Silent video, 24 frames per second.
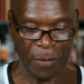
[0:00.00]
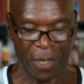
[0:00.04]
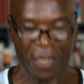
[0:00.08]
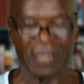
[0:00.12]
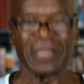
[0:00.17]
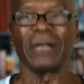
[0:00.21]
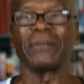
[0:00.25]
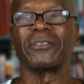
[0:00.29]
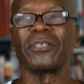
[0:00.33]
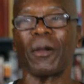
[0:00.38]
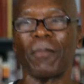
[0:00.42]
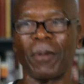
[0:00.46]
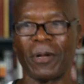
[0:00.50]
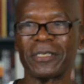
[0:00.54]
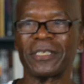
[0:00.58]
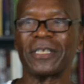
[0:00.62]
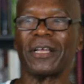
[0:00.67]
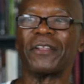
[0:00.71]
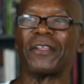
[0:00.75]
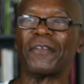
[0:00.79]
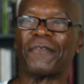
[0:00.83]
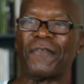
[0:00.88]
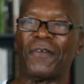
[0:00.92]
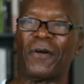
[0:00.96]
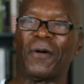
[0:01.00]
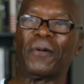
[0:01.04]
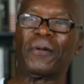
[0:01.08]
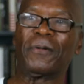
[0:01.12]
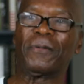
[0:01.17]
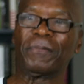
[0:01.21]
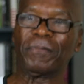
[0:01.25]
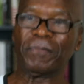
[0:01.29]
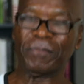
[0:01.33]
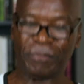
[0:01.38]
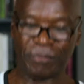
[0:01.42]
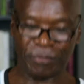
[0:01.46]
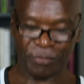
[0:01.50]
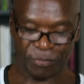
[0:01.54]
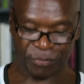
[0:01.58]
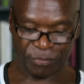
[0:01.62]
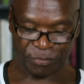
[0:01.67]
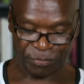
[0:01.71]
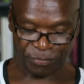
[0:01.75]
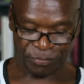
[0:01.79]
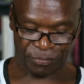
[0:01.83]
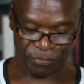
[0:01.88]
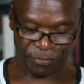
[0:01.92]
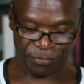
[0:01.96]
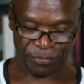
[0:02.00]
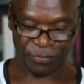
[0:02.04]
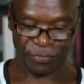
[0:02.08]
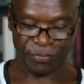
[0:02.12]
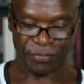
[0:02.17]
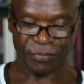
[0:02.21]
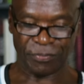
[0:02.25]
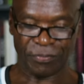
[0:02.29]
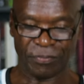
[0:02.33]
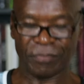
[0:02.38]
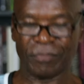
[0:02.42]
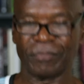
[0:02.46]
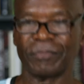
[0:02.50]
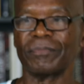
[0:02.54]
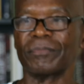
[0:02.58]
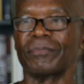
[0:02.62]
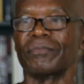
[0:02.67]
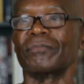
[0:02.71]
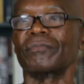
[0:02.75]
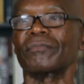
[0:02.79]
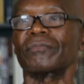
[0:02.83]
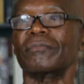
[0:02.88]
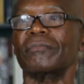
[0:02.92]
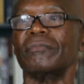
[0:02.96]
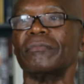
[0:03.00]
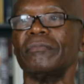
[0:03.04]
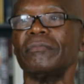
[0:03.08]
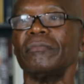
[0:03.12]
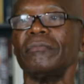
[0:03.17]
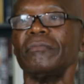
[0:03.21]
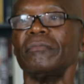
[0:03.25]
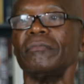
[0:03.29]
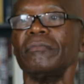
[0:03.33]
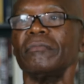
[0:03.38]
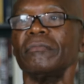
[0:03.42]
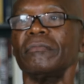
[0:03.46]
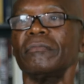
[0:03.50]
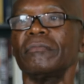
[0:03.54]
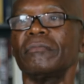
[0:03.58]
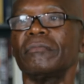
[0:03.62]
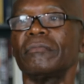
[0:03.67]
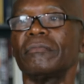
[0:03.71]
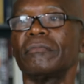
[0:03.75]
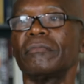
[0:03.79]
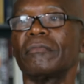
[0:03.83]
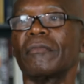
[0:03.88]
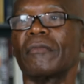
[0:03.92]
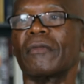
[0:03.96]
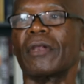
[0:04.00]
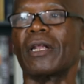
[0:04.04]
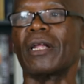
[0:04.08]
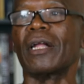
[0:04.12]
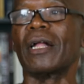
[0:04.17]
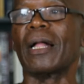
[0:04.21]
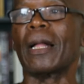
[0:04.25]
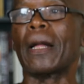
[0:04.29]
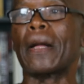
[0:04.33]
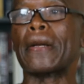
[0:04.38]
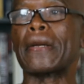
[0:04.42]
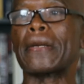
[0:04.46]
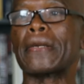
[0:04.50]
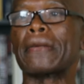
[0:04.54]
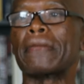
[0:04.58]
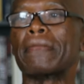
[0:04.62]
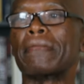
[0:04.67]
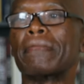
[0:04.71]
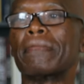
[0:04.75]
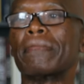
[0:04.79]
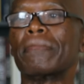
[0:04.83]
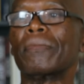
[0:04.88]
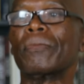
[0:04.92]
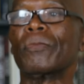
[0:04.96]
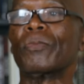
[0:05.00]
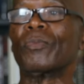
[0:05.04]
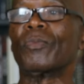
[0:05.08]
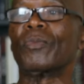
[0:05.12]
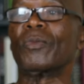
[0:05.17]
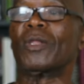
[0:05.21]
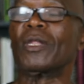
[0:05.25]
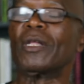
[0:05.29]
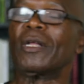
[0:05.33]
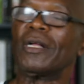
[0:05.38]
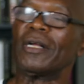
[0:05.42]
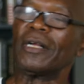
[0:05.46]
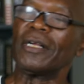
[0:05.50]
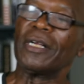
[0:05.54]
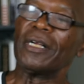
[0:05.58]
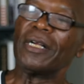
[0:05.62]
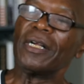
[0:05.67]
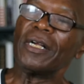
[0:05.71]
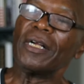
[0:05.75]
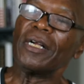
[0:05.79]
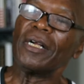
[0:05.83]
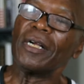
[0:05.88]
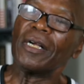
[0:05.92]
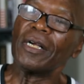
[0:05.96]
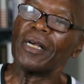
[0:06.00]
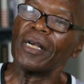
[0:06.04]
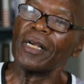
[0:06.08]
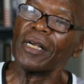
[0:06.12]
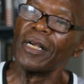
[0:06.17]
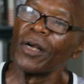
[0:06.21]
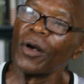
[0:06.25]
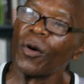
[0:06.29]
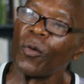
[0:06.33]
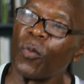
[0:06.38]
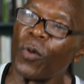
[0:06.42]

Okay, so by, so by then, Mack Thomas had already moved to Compton. I think he got to Compton around seventy-two, seventy-three.